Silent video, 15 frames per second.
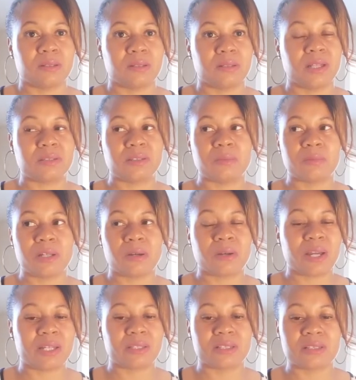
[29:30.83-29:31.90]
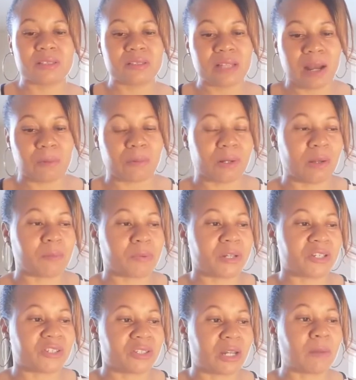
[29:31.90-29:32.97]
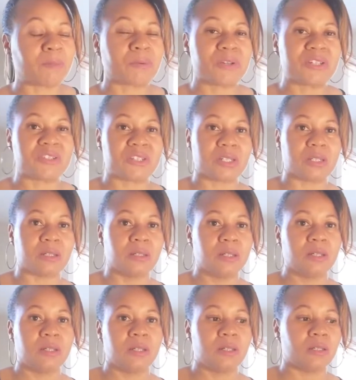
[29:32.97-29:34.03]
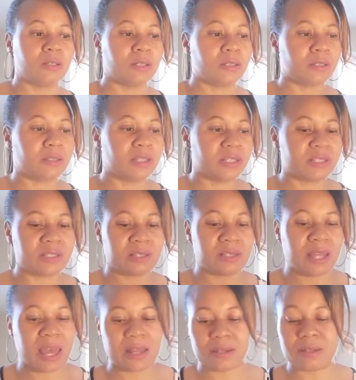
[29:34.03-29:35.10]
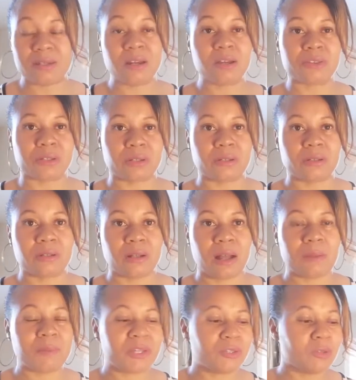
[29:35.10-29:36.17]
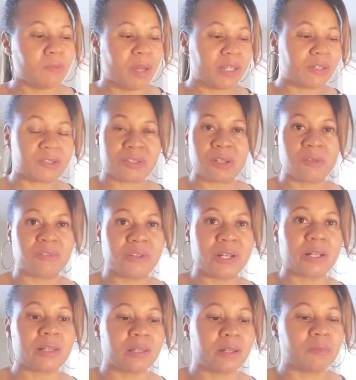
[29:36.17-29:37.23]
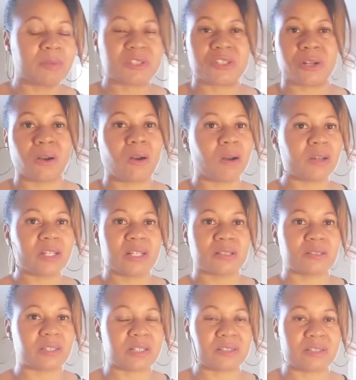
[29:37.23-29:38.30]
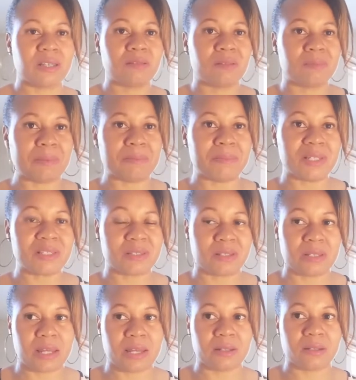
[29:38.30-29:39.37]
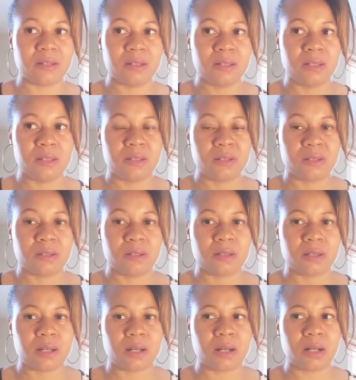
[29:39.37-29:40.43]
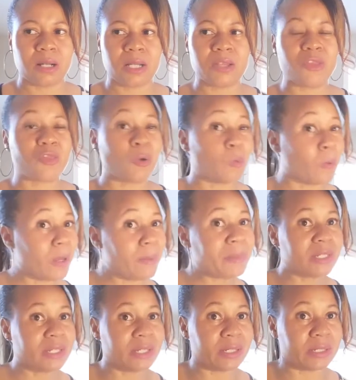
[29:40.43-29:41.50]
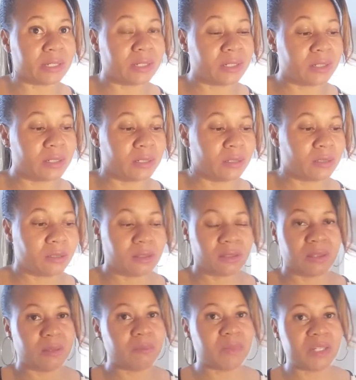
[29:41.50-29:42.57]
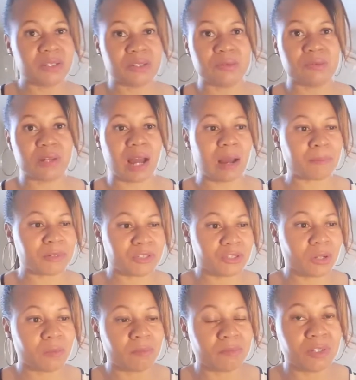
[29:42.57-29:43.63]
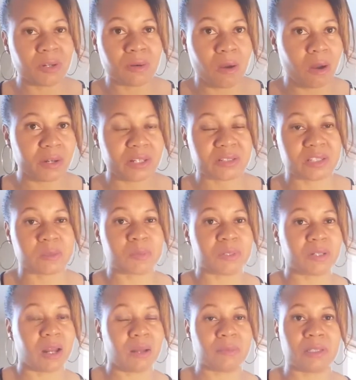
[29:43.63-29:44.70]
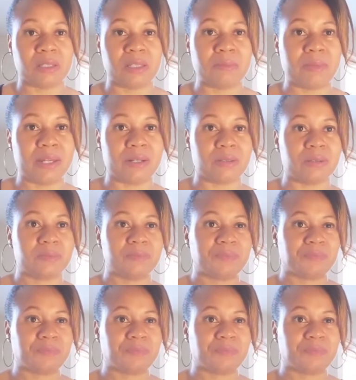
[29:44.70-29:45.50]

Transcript: Let them know, hey, this is not what I'm preaching. I'm preaching this and that and other. I mean, you make yourself very clear, but your audience, they seem to be missing that. Uh, the women get it, the men do not, but your your audience is predominantly male.